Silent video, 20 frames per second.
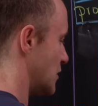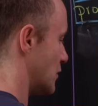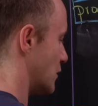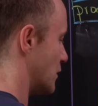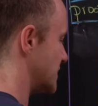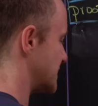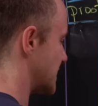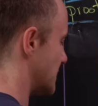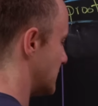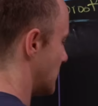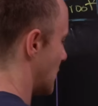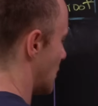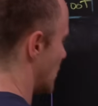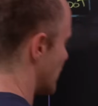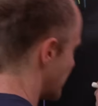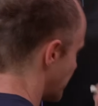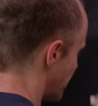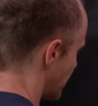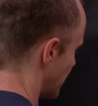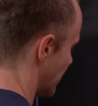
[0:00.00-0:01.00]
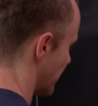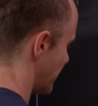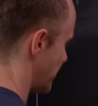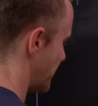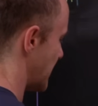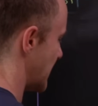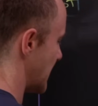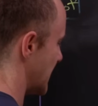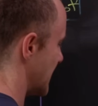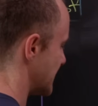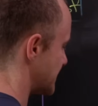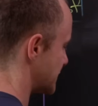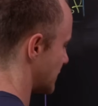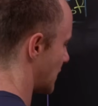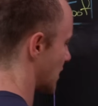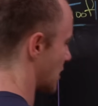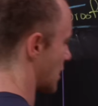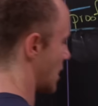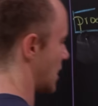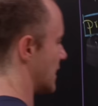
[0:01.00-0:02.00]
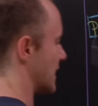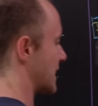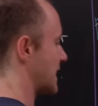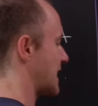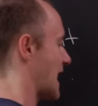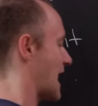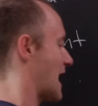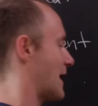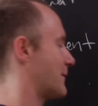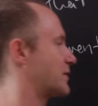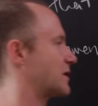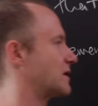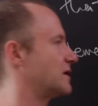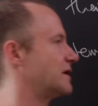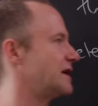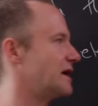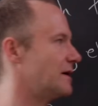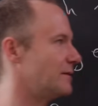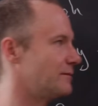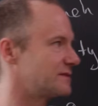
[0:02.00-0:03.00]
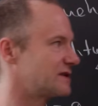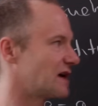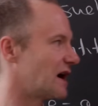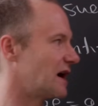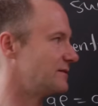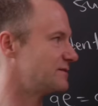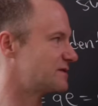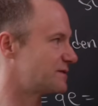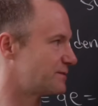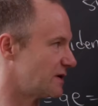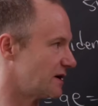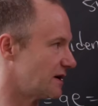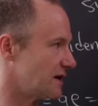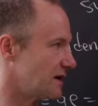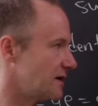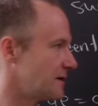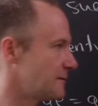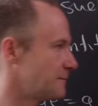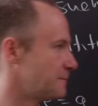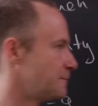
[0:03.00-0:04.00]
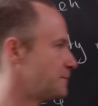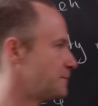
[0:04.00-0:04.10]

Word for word: was a multiple of P, so I'll call it capital M times P.